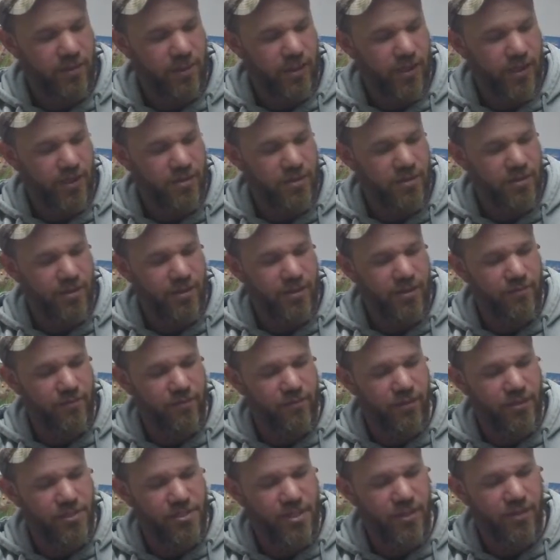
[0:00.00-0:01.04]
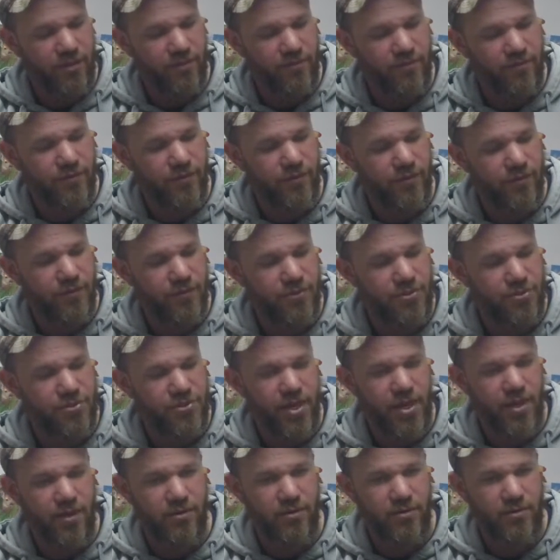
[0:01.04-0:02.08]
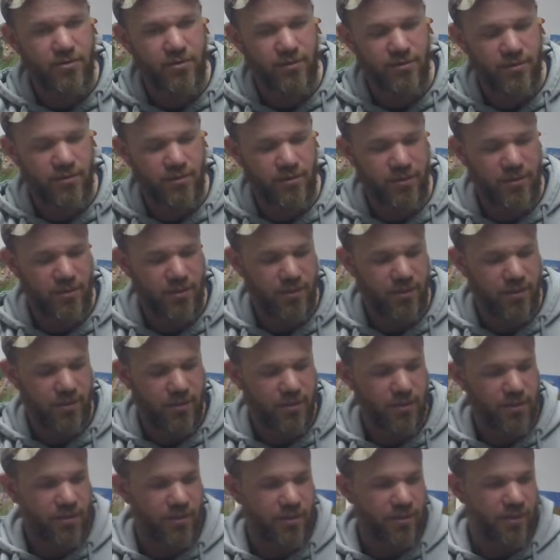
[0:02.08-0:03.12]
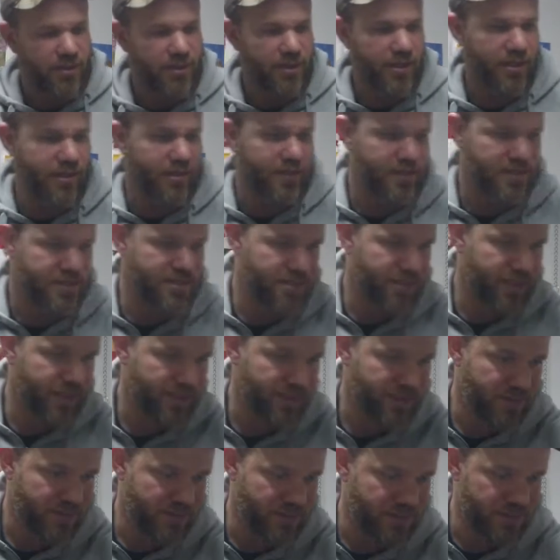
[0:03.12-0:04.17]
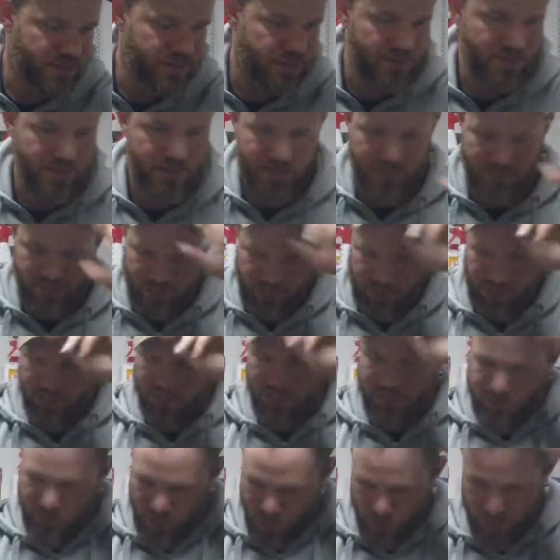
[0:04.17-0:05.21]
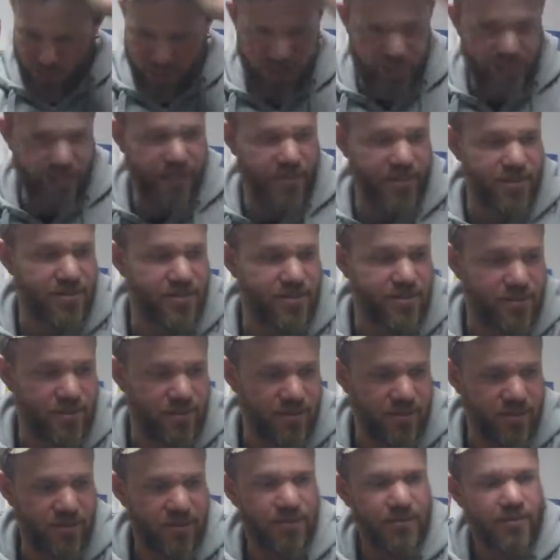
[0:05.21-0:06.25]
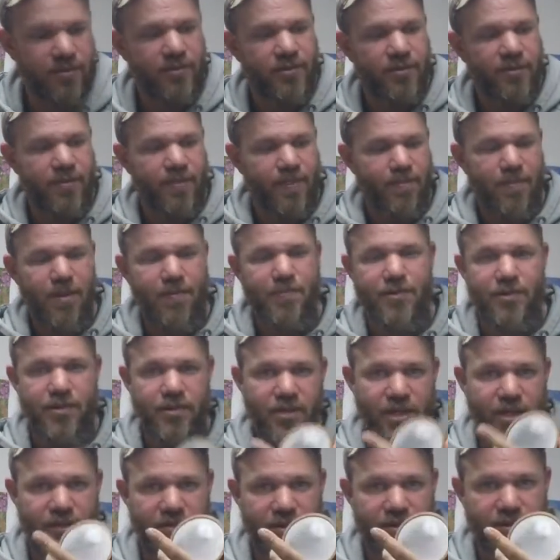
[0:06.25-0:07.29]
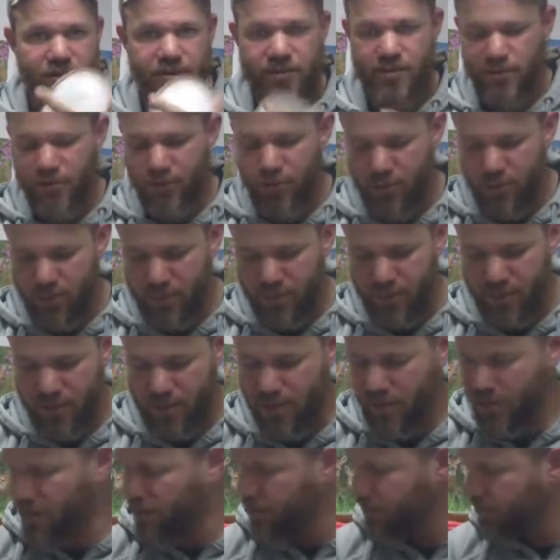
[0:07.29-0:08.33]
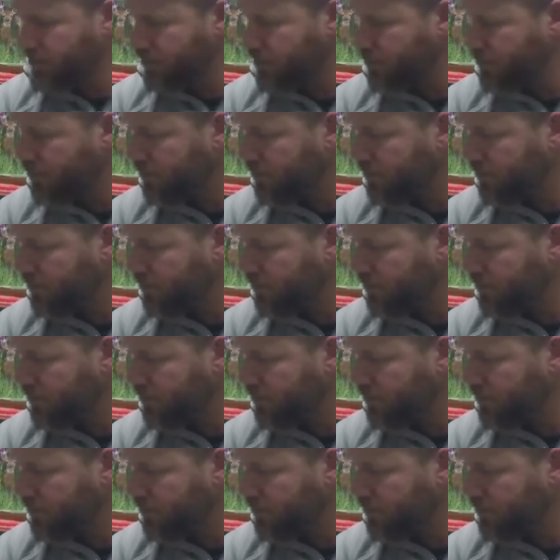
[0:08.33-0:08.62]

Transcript: You can reach out a little further with your sound than slate. On those windy days, might be good to have a aluminum call